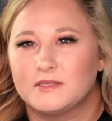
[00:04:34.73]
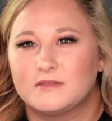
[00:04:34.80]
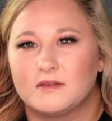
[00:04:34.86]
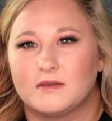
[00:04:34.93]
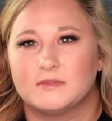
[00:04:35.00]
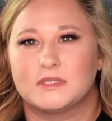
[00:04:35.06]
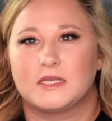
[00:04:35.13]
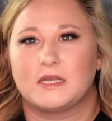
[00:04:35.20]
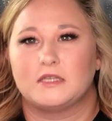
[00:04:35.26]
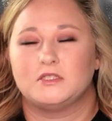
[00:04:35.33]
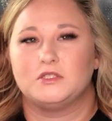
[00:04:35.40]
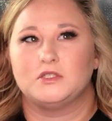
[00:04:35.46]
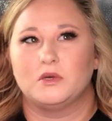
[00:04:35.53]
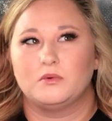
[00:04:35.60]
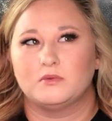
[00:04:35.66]
so I was like, I
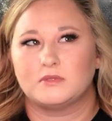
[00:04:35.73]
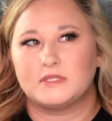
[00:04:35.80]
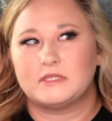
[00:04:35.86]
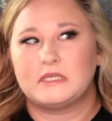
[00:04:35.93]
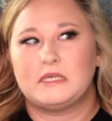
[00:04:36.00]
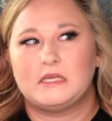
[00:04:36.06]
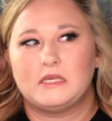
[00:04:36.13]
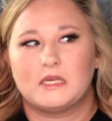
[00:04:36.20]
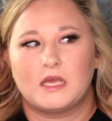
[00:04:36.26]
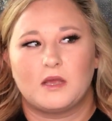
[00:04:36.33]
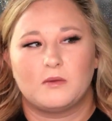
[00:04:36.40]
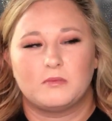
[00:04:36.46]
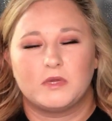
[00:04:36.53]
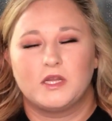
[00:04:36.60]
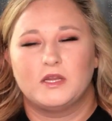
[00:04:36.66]
don't see
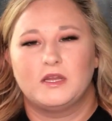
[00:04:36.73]
how